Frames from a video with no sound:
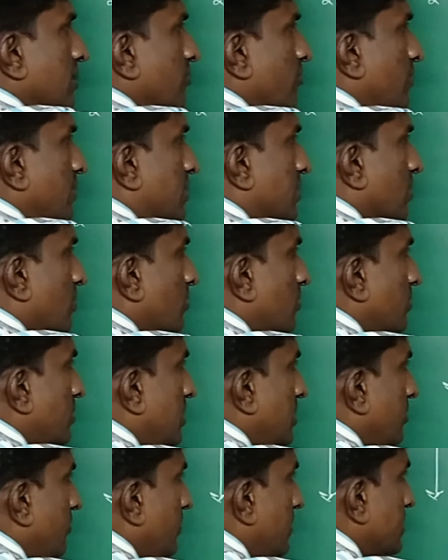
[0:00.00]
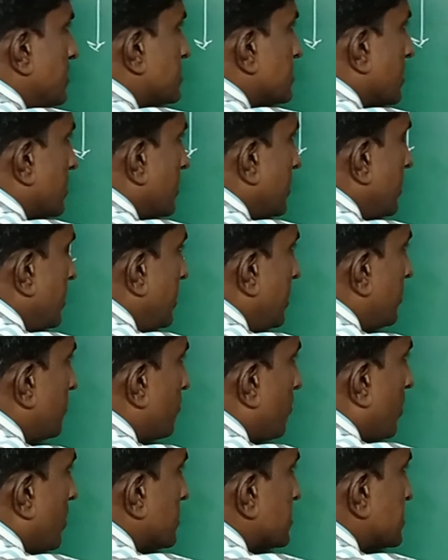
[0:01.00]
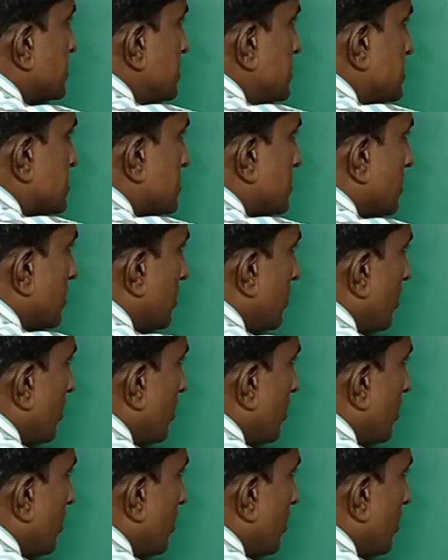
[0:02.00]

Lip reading: Without deviation, it passes